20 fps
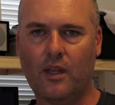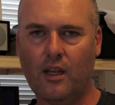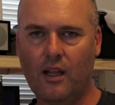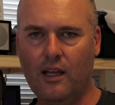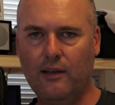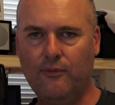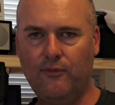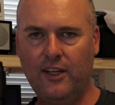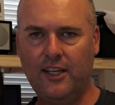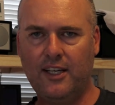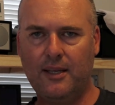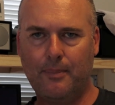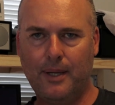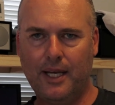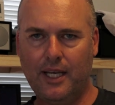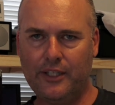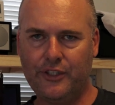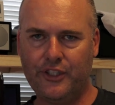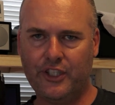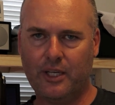a Flickr
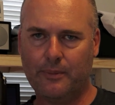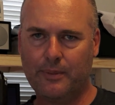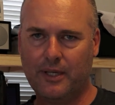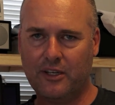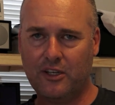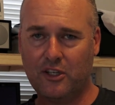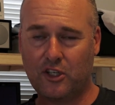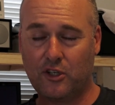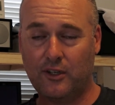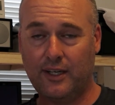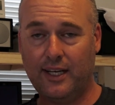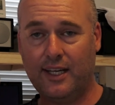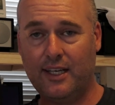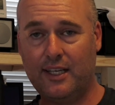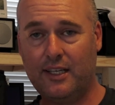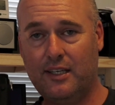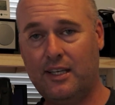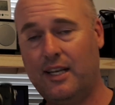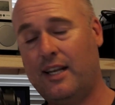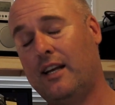page that I'm going to
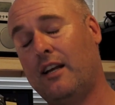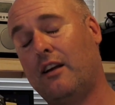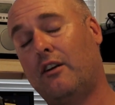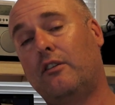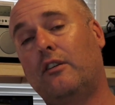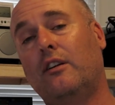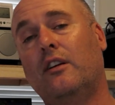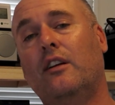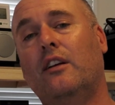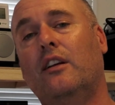create now,